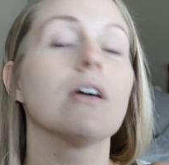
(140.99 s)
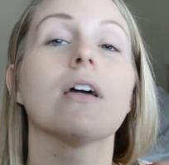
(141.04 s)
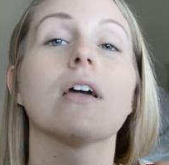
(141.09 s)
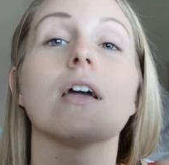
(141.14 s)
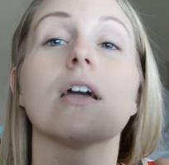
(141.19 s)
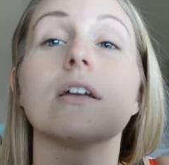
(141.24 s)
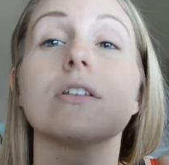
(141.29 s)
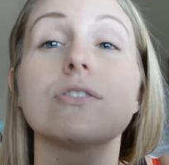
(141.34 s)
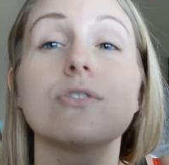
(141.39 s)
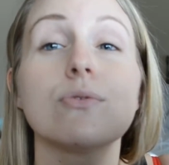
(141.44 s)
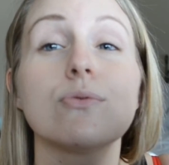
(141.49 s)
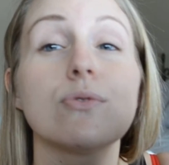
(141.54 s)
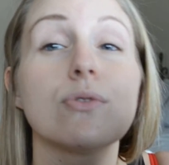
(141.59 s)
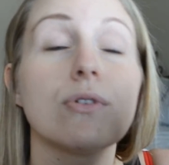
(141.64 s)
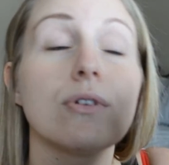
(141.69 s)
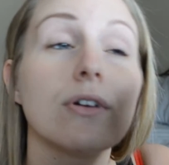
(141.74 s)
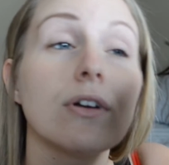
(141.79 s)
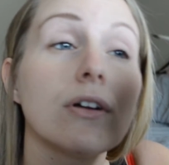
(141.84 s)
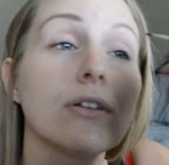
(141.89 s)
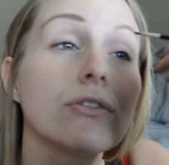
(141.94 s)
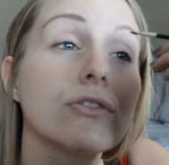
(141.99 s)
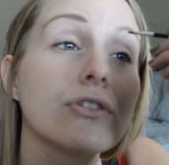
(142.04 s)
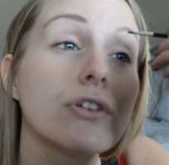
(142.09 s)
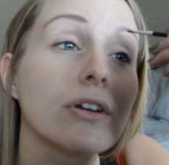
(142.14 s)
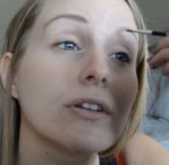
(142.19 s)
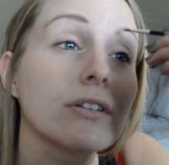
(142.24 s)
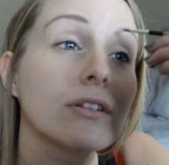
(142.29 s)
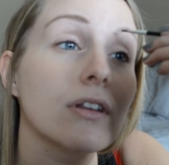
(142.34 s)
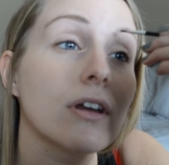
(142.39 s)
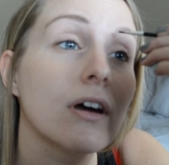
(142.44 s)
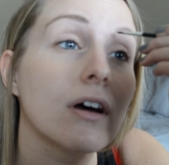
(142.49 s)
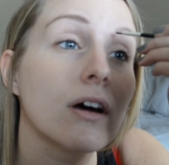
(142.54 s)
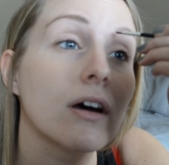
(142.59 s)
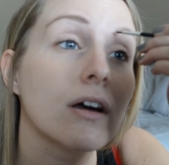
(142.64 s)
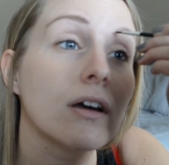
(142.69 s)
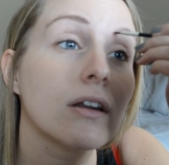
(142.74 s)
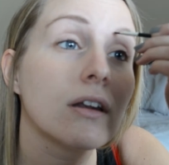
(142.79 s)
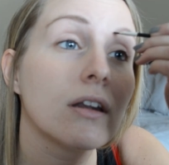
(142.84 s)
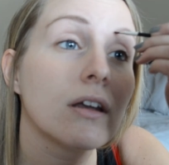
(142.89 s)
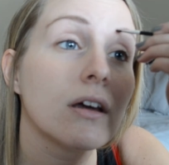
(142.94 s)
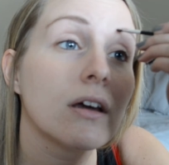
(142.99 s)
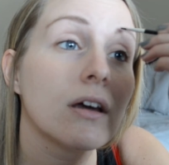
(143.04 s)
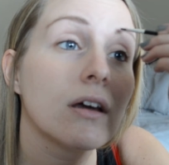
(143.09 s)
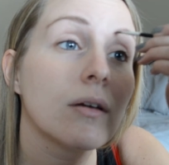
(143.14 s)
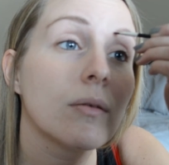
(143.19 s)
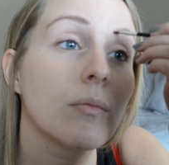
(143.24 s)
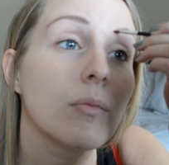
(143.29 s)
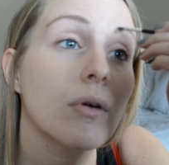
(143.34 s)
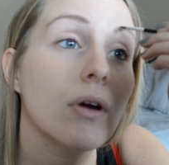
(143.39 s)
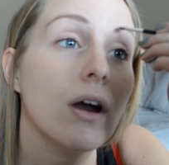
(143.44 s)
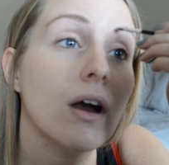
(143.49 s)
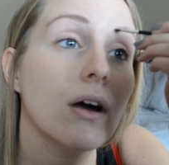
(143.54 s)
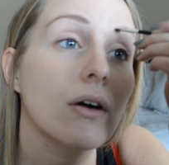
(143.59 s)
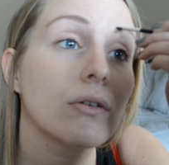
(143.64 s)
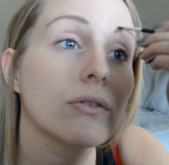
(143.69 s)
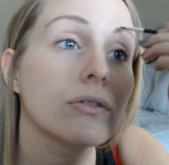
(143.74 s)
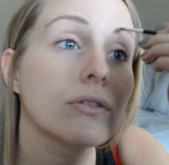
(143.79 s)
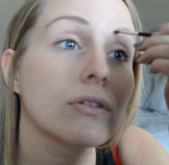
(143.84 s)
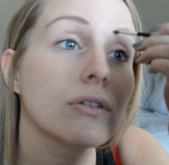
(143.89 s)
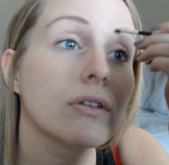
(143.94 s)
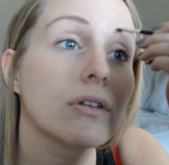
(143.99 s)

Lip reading: a tutorial just on brows